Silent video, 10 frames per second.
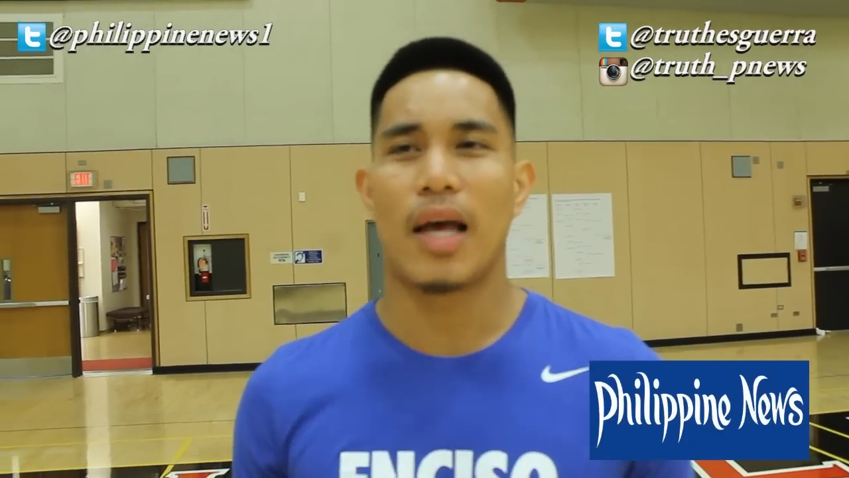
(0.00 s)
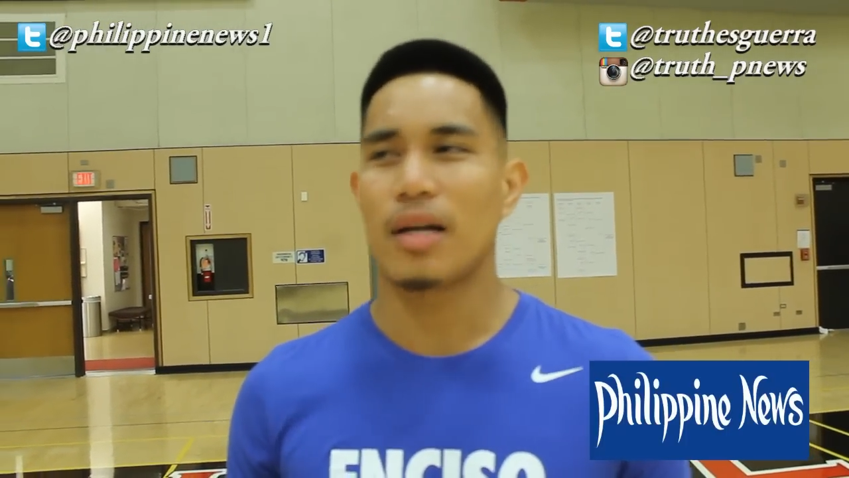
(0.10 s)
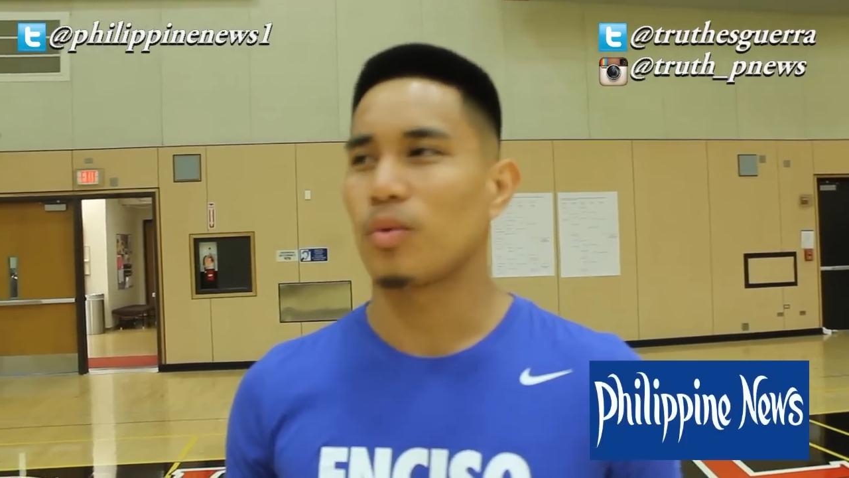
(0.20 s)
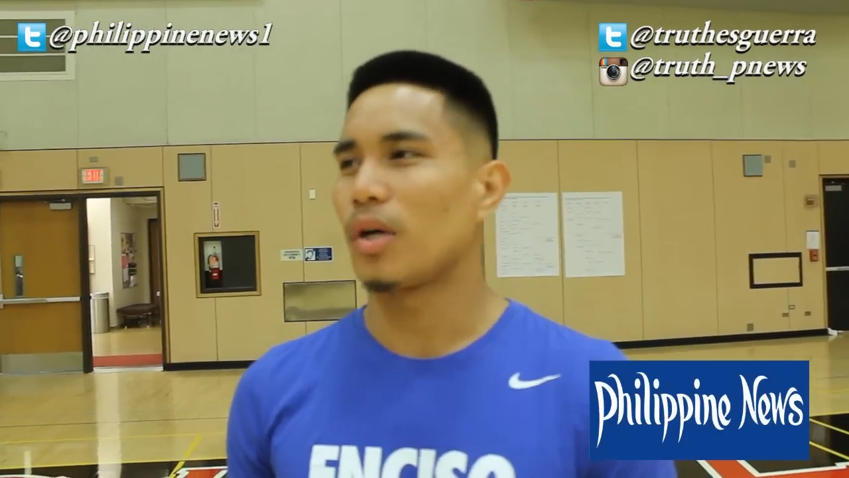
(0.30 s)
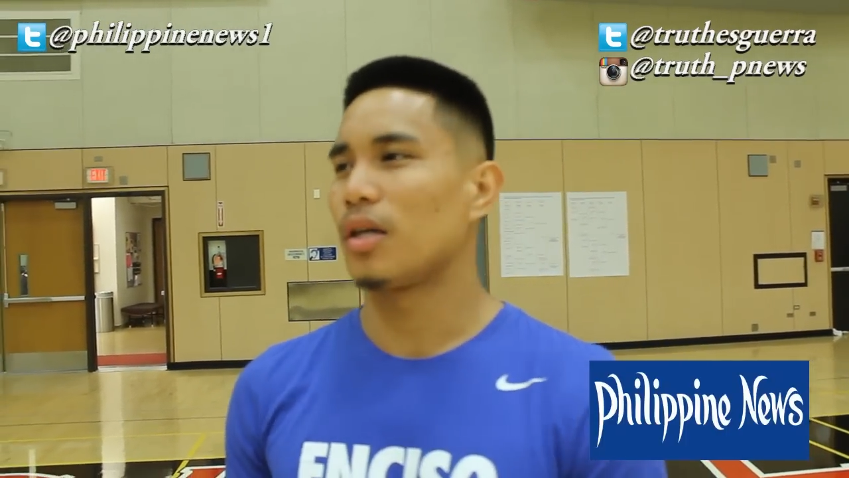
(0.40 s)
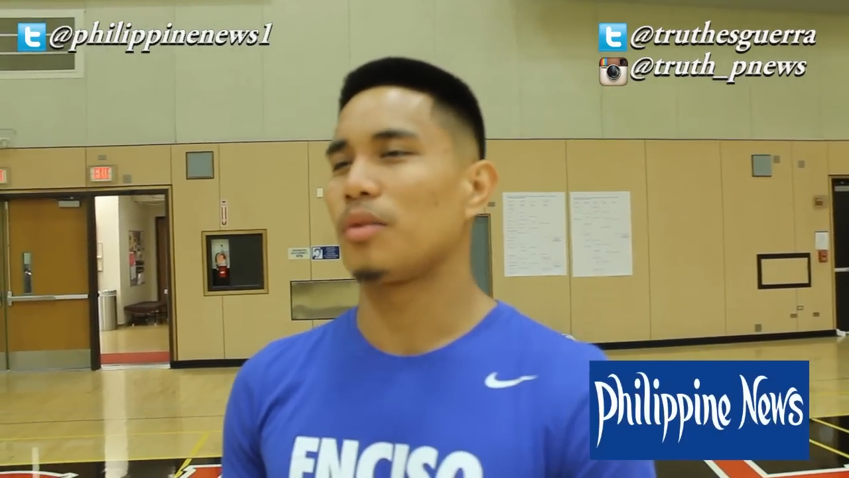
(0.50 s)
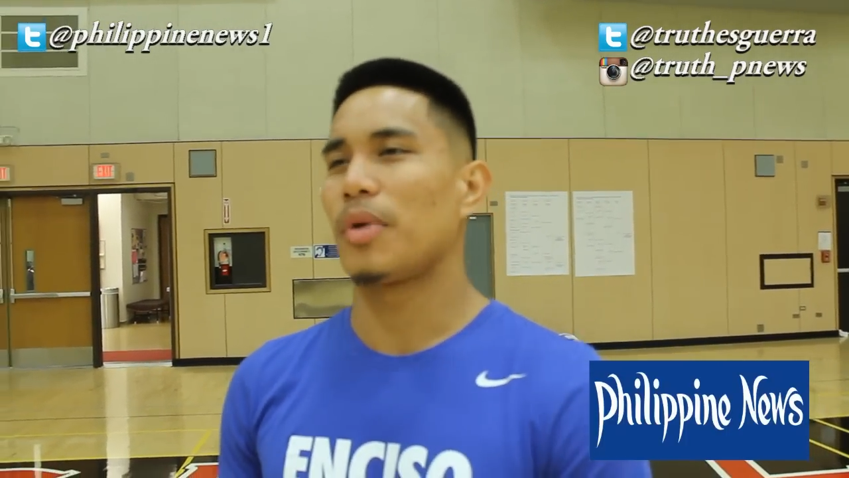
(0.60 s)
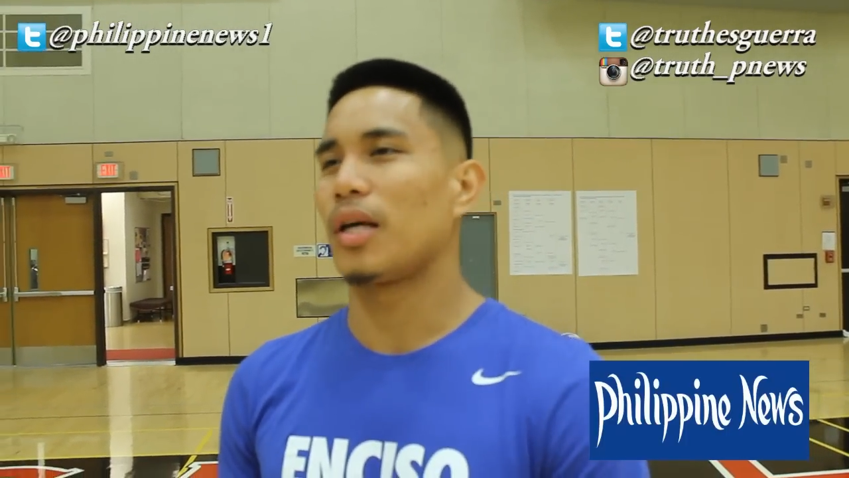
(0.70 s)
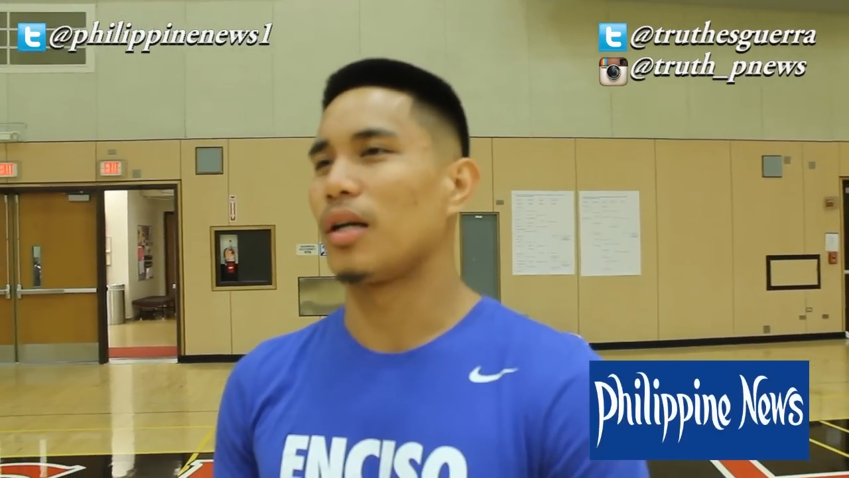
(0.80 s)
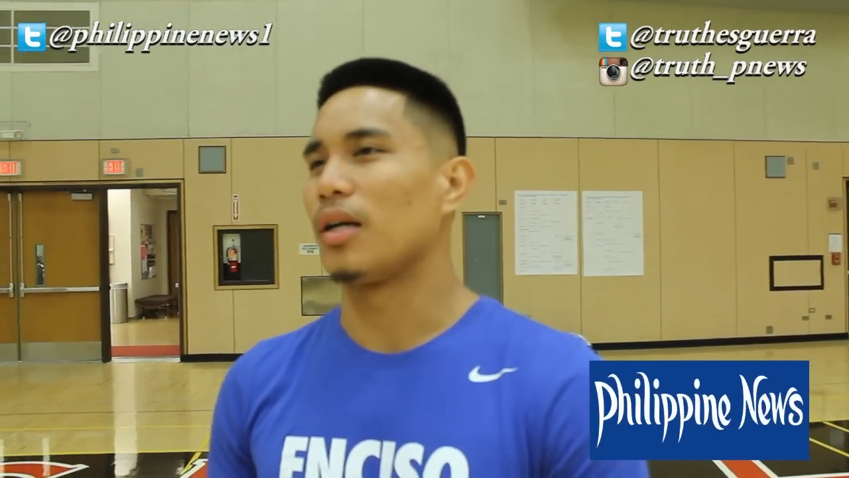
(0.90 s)
last words,
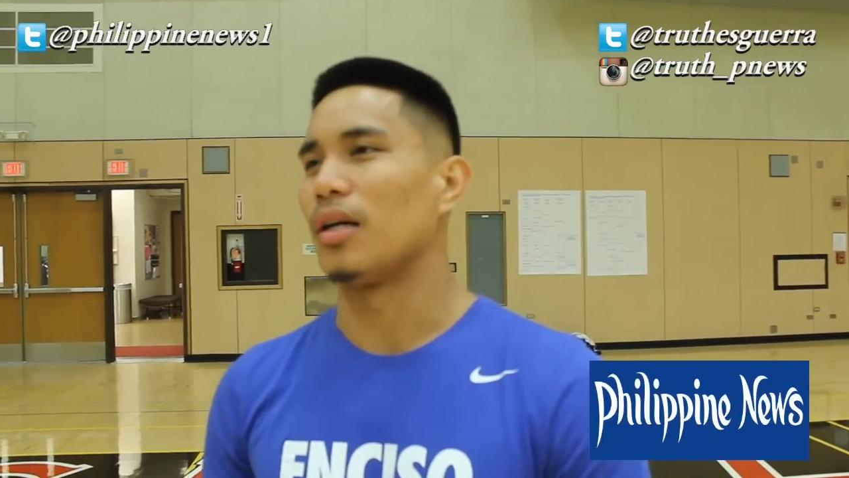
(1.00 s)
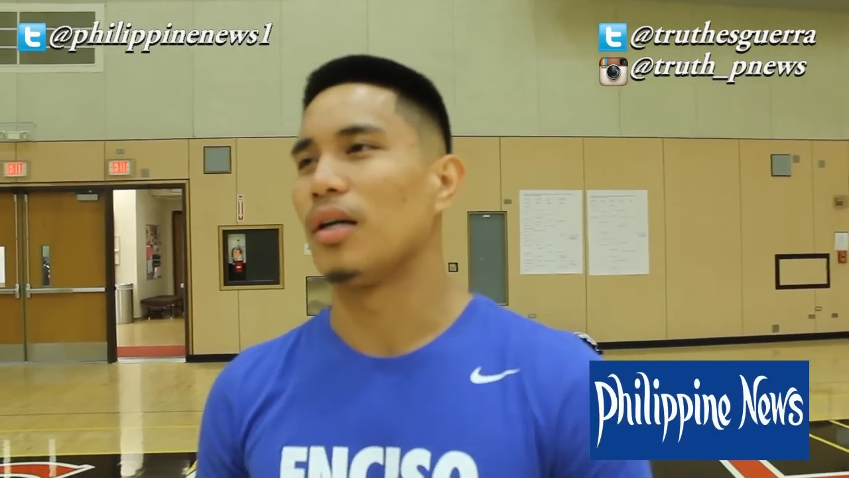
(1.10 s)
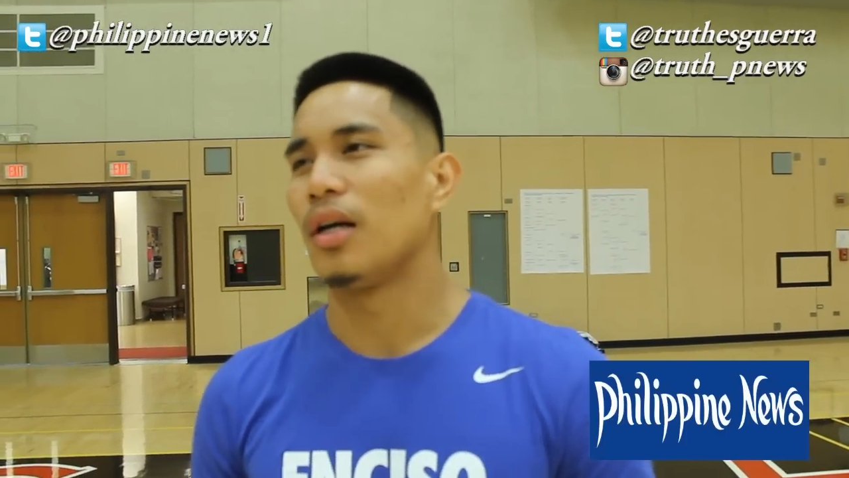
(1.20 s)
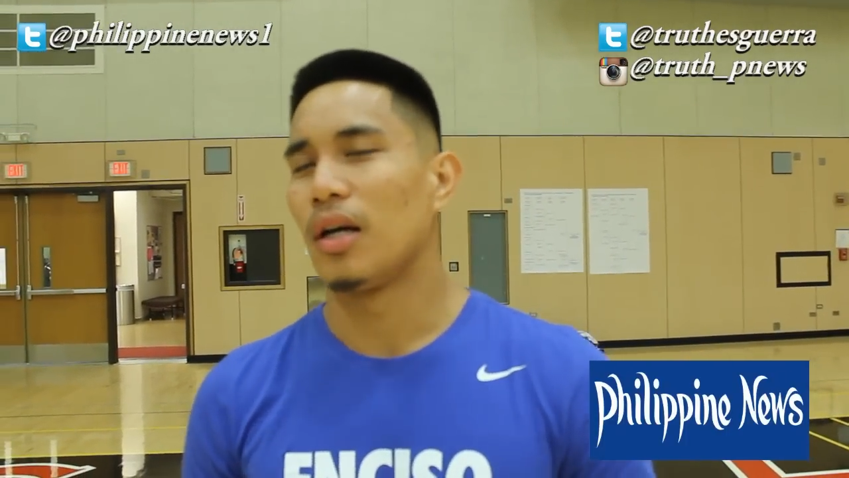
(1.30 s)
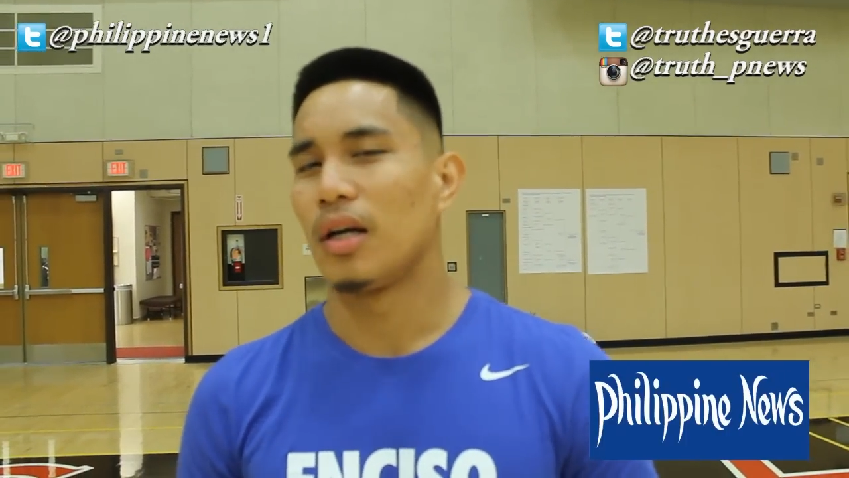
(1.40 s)
man, uh,